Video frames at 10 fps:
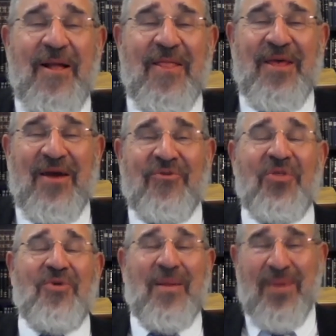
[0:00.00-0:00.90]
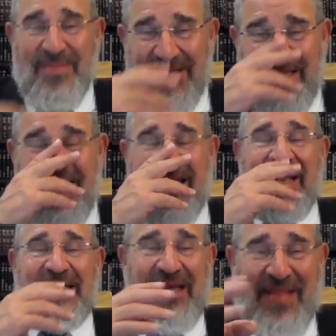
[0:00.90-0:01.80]
And therefore the Rambam is
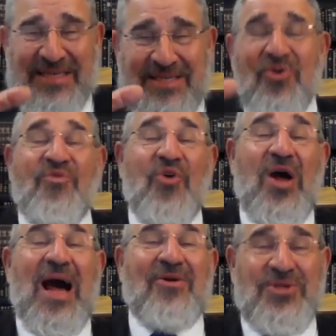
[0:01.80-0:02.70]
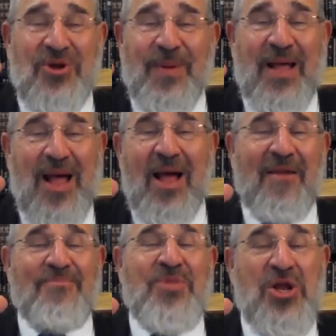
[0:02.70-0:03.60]
and that's the uvocharto
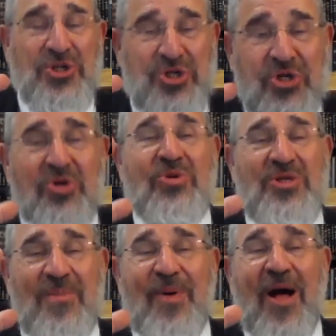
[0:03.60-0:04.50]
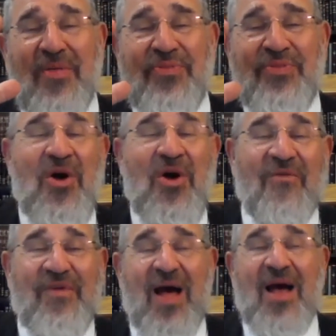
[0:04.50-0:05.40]
b'chayim, choose the path
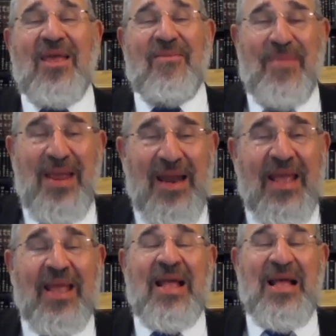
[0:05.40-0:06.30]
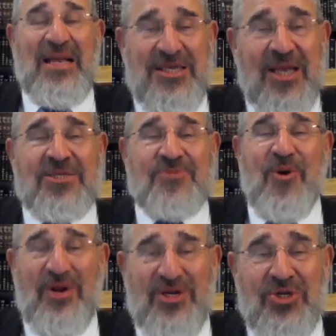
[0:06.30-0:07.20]
of chayim, meaning a
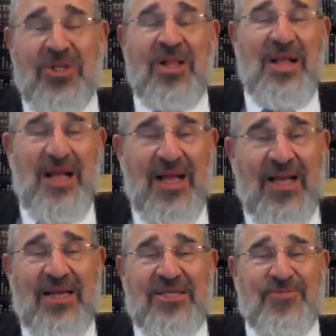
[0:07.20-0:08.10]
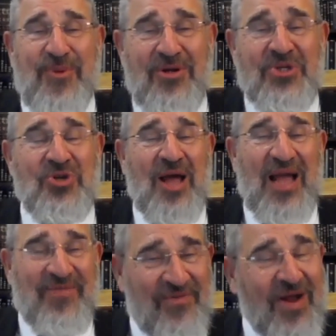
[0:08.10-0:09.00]
spiritual
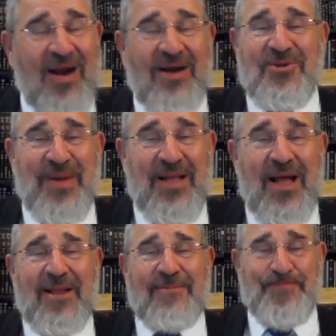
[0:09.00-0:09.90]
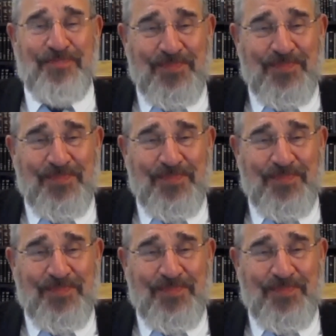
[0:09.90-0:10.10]
life of uvocharto b'chayim.